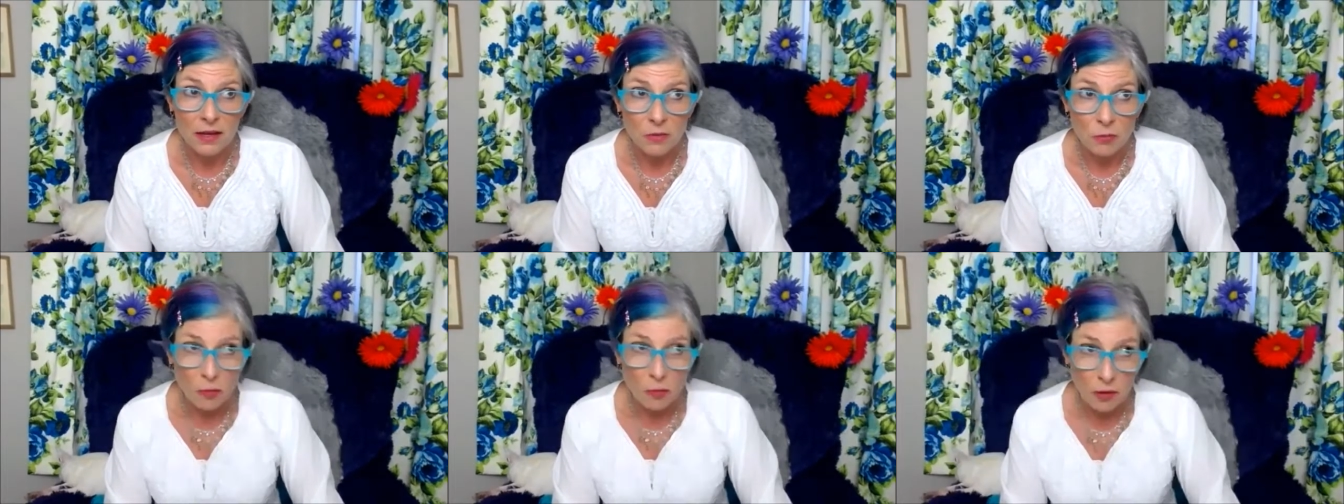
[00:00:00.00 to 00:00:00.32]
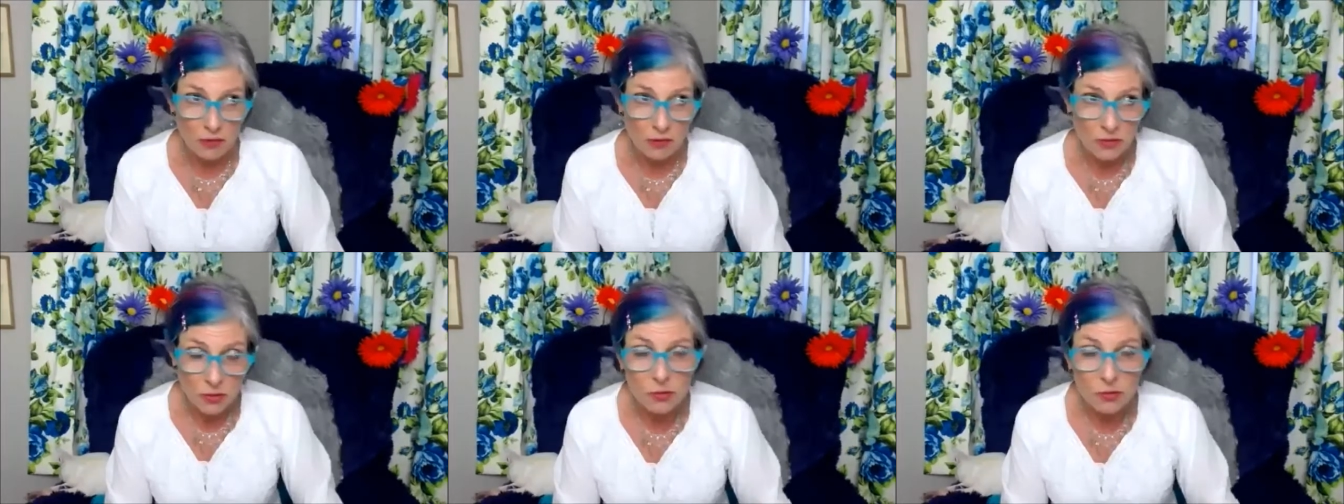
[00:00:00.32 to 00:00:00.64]

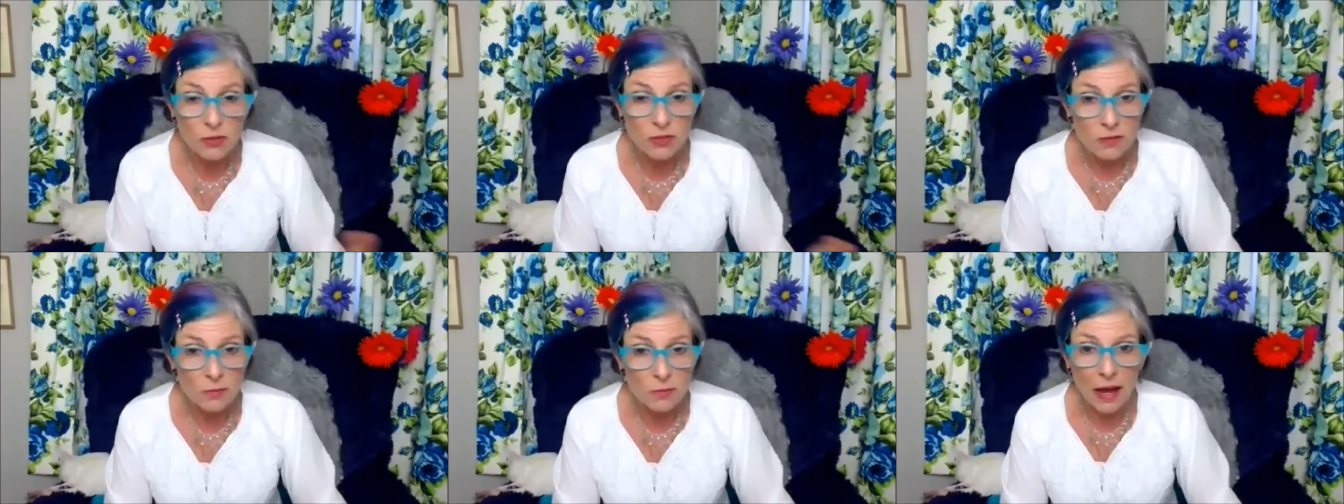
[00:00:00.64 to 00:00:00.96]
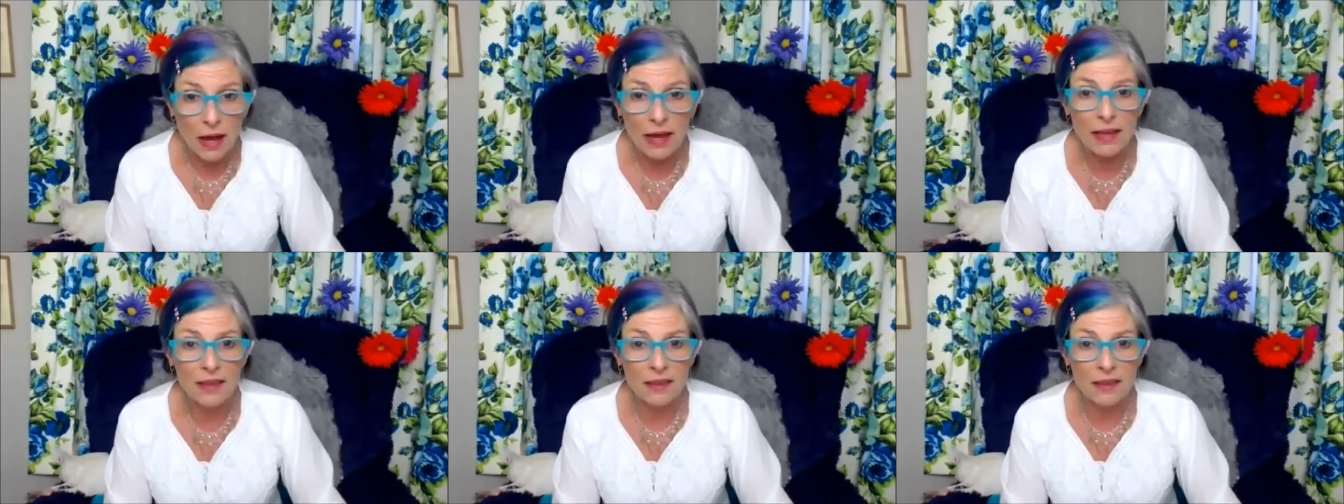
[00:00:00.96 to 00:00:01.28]
what, to
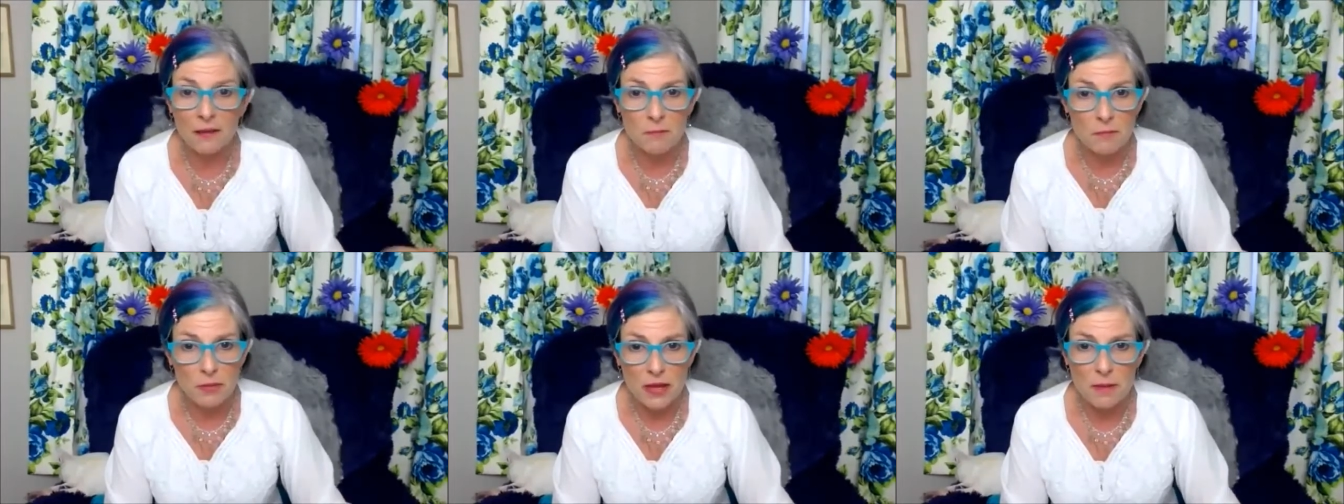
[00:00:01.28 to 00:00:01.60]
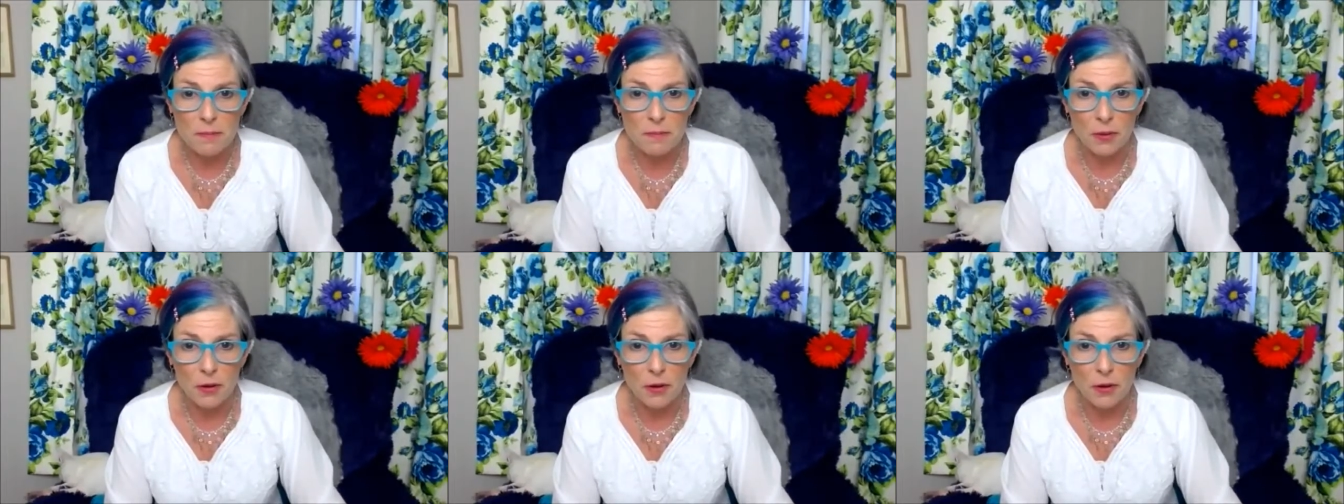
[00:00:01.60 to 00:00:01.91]
smile at
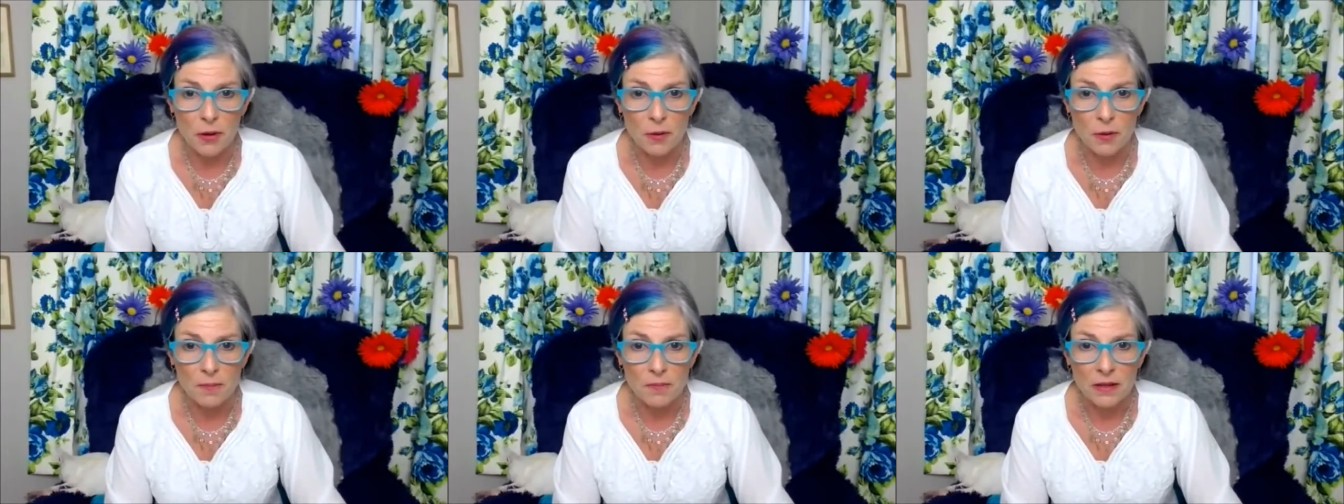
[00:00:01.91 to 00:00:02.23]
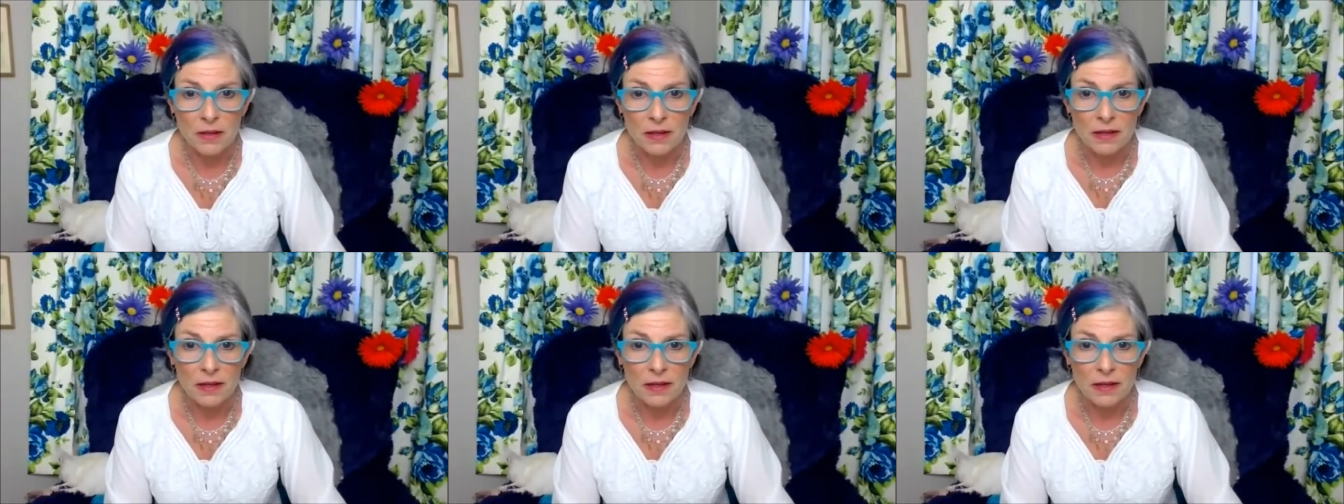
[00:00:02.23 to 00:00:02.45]
people,